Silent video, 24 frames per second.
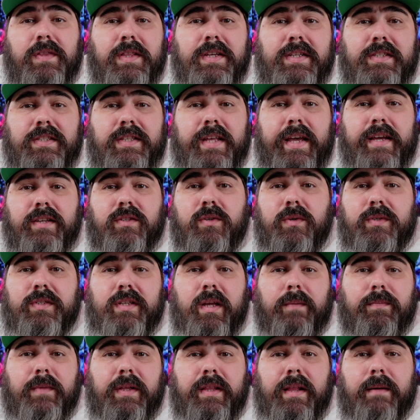of these things are
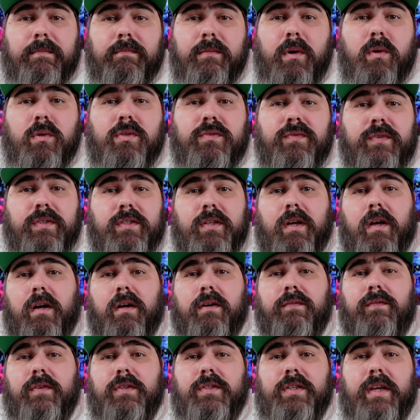something that most
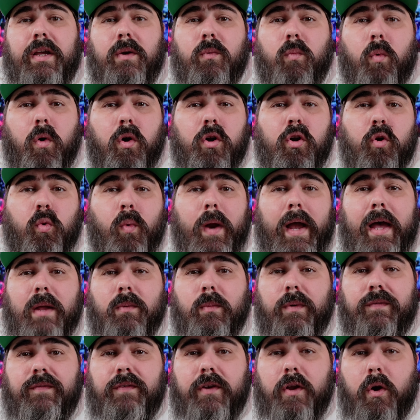photographers can work
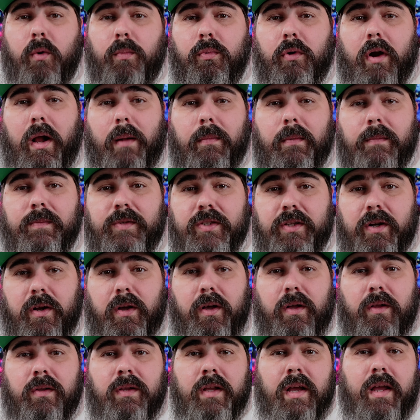around with no problems at
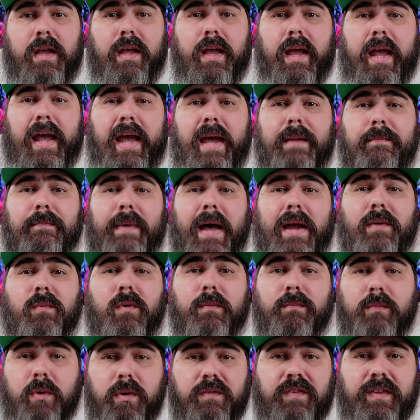all, and by
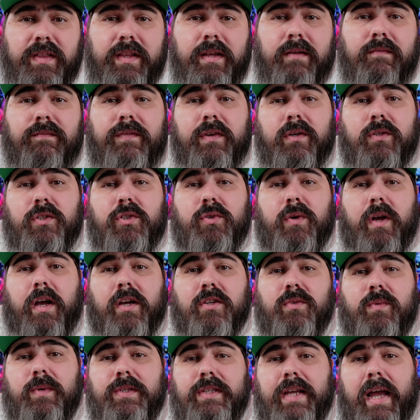removing them,
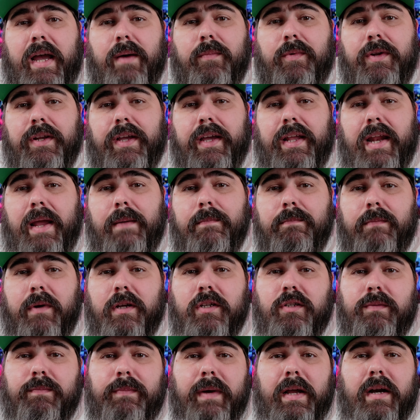Viltrox was able to get a
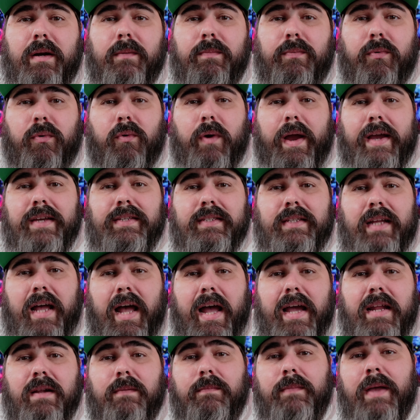much better priced
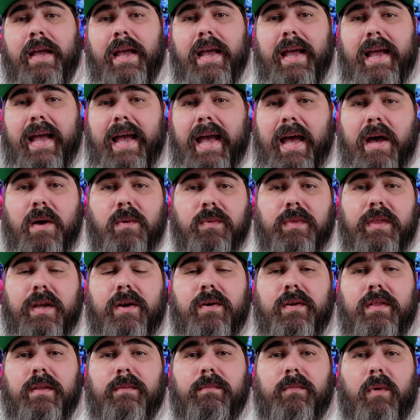item out
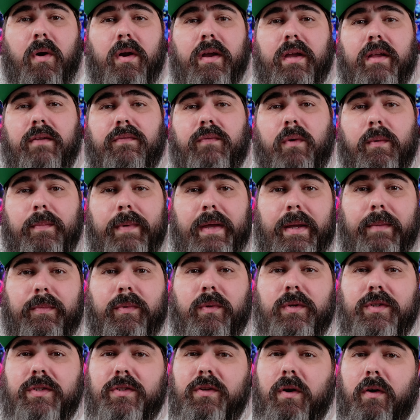there in the market for
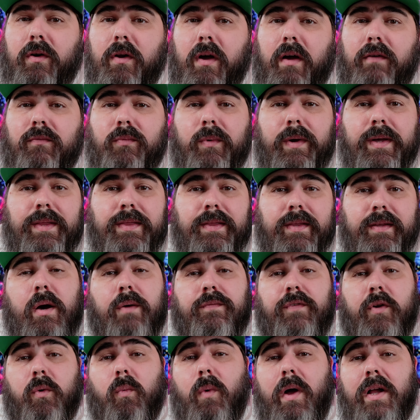people to start off with. Now,
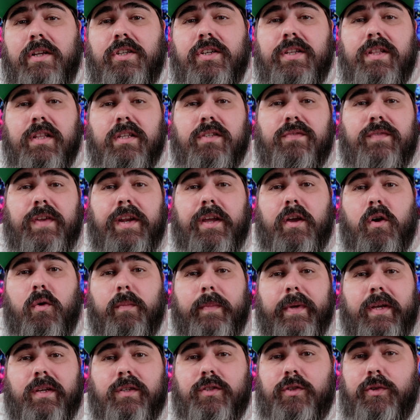if you're watching this video
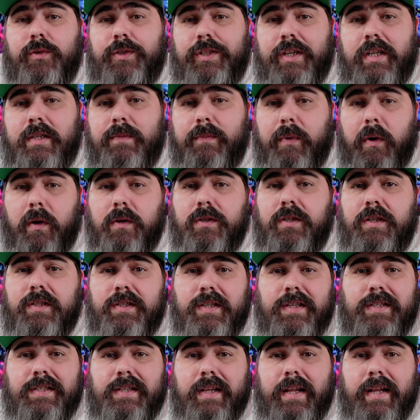because you just purchased this